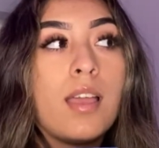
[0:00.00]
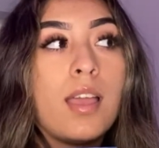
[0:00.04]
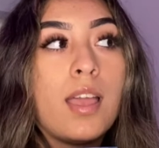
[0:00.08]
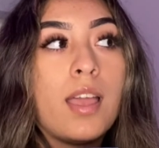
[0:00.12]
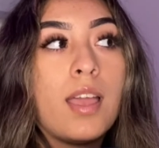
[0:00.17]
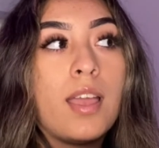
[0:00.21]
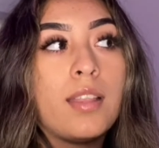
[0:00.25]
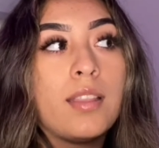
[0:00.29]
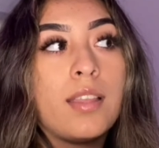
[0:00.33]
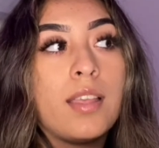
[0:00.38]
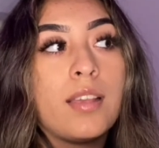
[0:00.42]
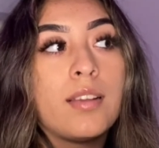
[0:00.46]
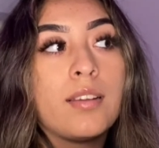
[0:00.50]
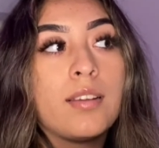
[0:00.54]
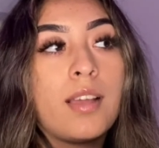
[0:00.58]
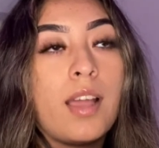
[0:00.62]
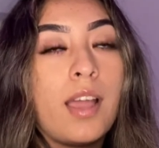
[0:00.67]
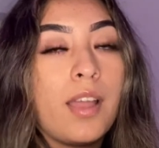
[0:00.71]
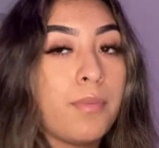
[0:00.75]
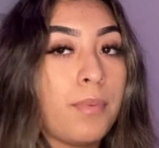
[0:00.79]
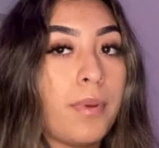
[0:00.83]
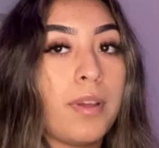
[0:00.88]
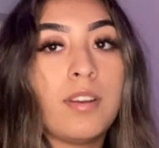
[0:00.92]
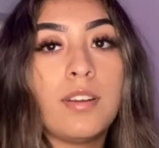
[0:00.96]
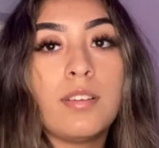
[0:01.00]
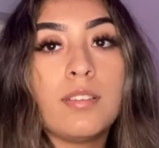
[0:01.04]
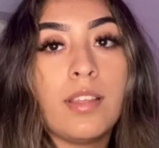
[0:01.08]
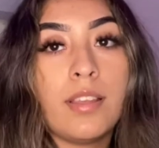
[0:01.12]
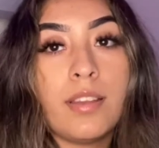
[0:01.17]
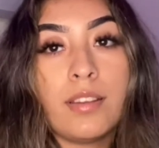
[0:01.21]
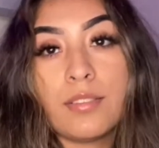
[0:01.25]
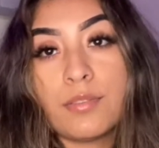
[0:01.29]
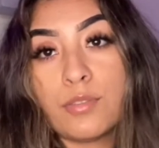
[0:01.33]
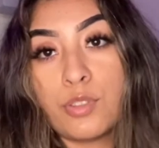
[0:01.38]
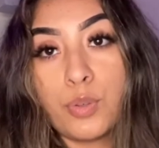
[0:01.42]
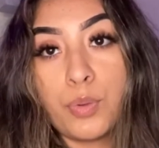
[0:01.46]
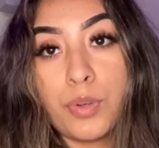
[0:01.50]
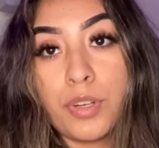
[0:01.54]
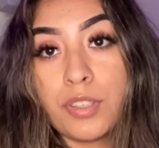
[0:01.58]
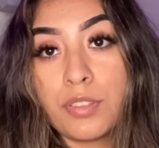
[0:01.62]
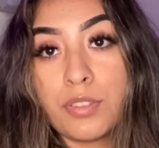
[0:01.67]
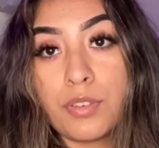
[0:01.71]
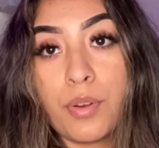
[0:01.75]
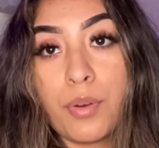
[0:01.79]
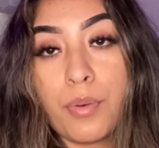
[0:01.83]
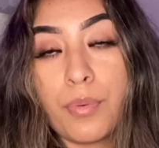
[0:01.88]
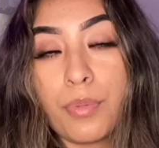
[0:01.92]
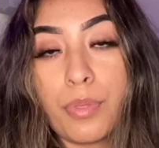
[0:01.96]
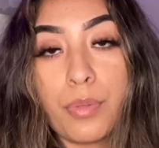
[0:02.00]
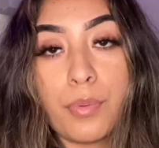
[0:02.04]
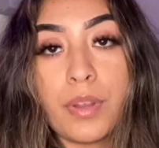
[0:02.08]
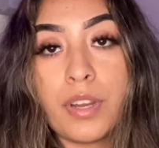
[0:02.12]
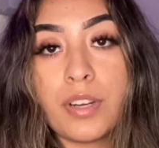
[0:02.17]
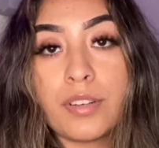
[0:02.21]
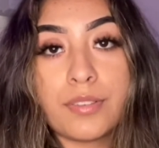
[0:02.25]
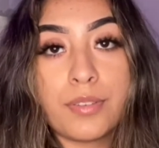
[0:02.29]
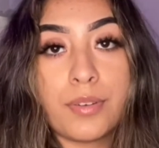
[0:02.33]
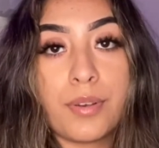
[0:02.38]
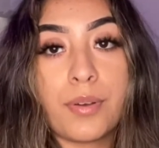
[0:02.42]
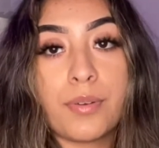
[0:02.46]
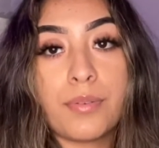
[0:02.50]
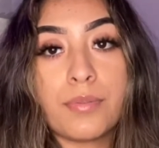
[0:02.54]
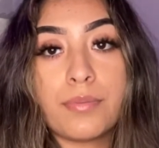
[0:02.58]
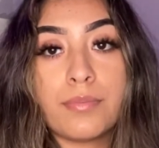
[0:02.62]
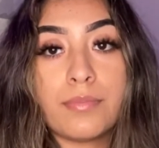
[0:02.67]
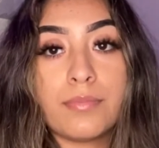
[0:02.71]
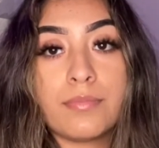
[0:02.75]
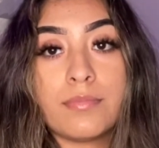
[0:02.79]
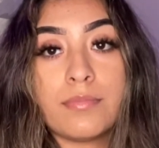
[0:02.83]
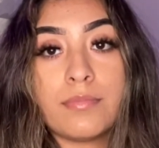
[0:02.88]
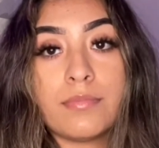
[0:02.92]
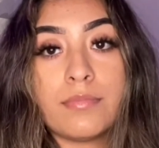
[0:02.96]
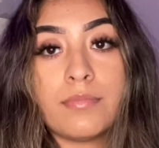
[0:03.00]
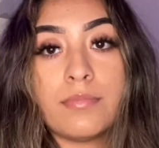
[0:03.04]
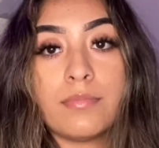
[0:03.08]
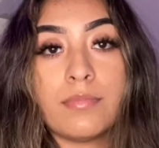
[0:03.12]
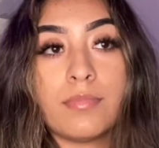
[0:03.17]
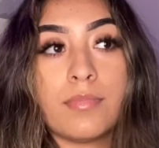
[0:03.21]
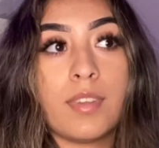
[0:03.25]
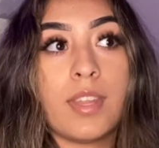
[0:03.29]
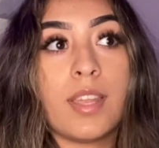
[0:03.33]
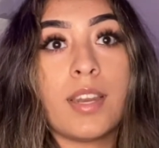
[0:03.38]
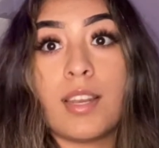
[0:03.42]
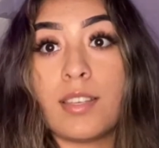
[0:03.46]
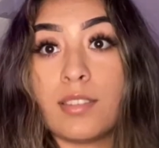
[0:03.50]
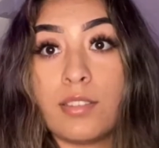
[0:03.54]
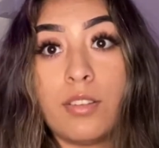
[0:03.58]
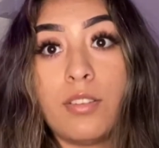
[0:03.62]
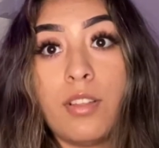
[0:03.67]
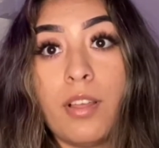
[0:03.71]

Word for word: and like i read it like two years ago three years ago and i still love